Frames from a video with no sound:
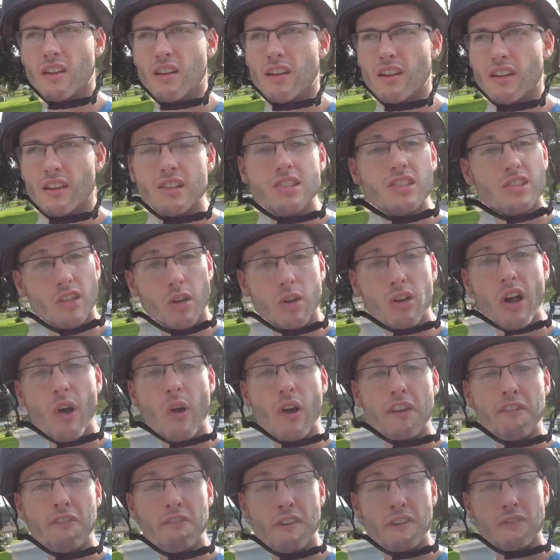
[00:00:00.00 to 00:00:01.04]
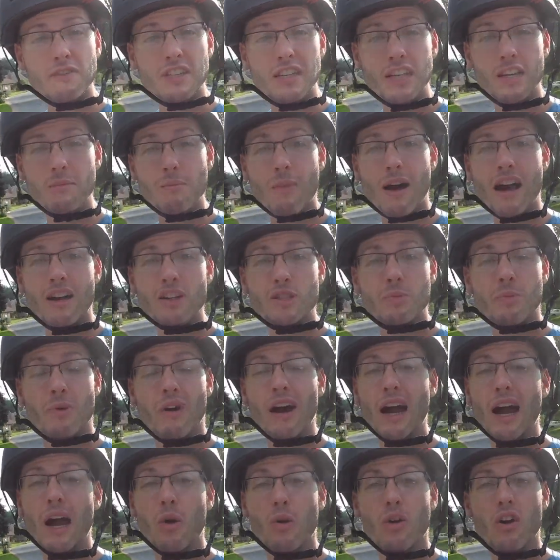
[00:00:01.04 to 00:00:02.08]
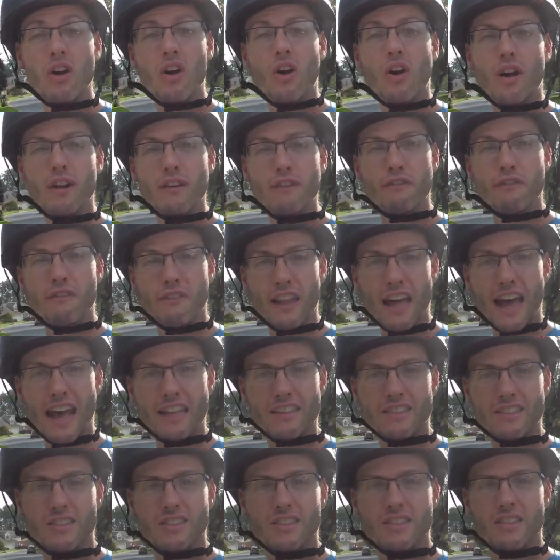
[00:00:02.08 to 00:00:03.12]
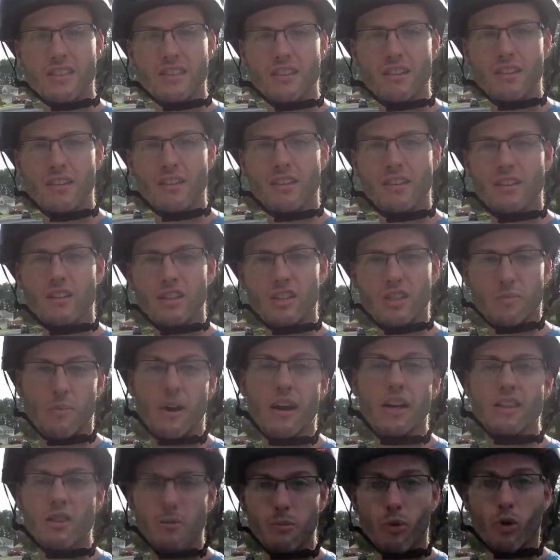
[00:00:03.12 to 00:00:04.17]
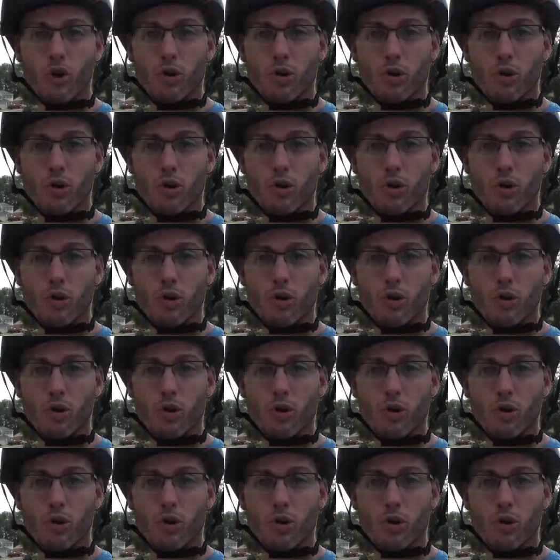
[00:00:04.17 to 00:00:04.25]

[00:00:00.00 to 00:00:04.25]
Still going 15 miles per hour on flats, despite the board